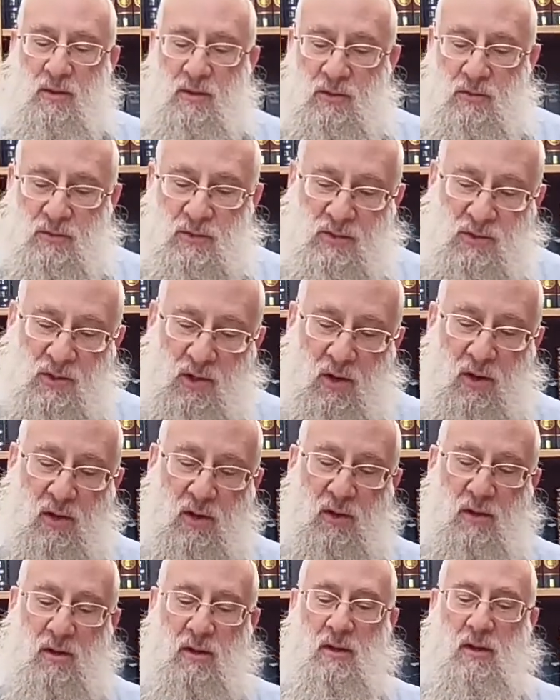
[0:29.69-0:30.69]
So we
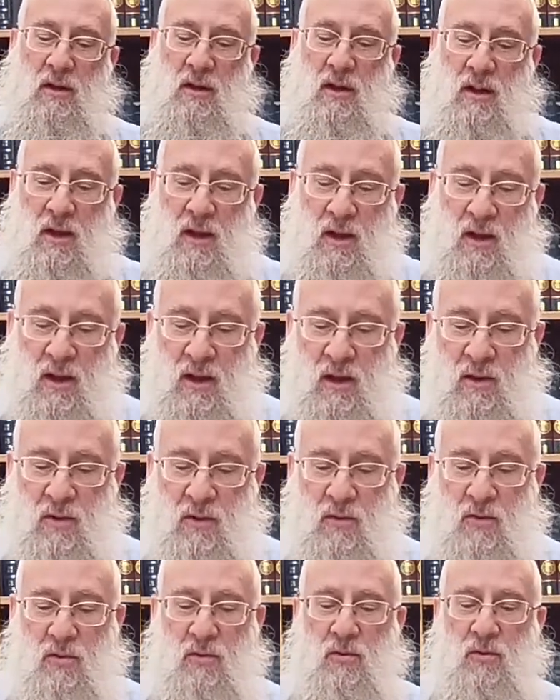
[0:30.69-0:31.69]
saw
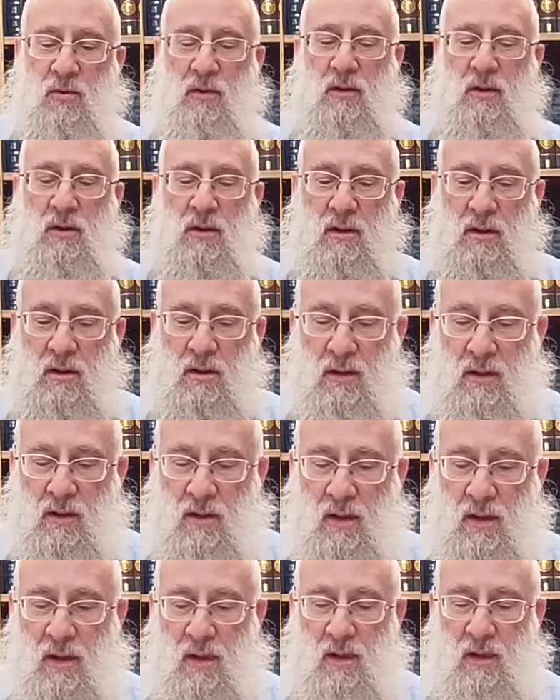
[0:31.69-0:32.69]
how
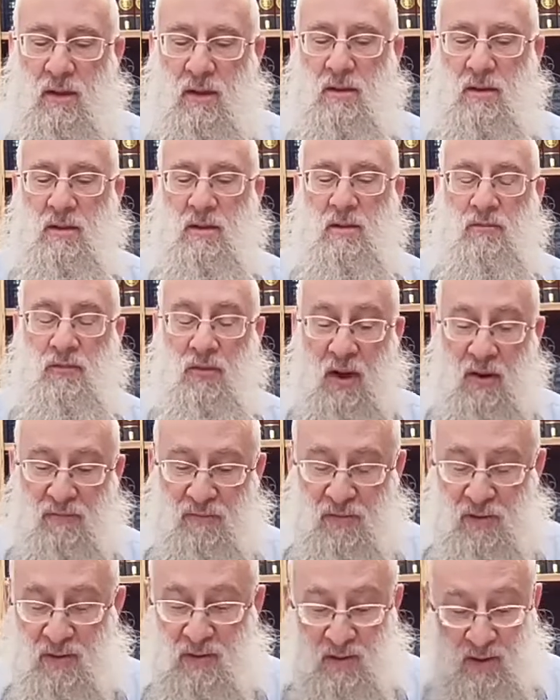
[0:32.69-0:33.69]
the
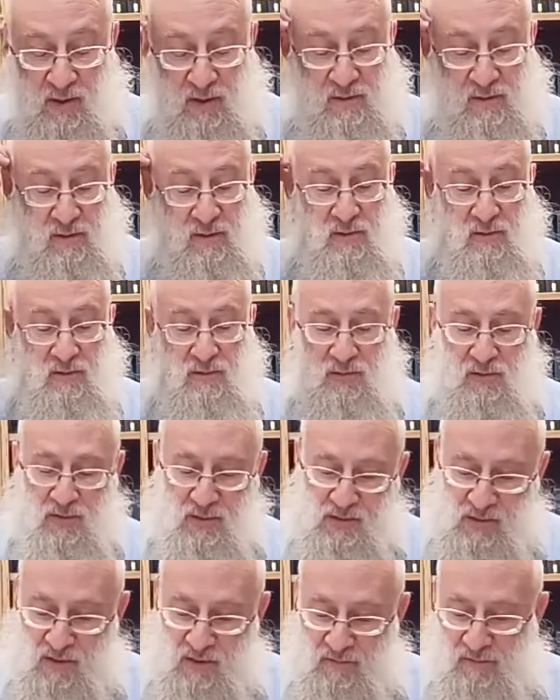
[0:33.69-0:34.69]
prophet in Yechezkel
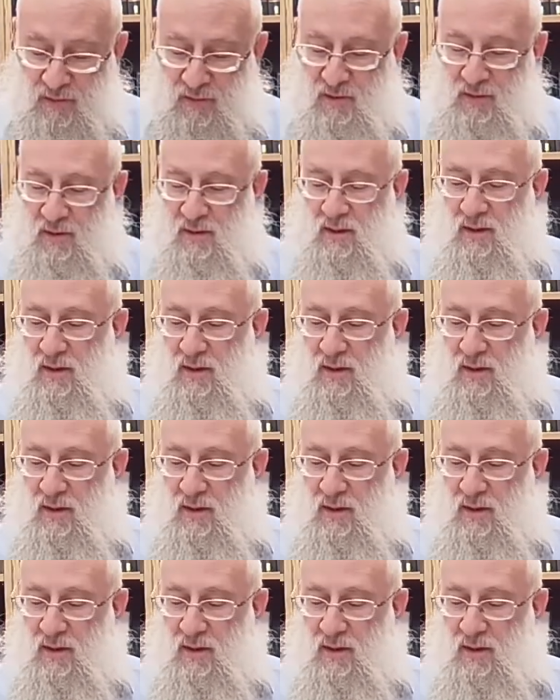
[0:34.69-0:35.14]
37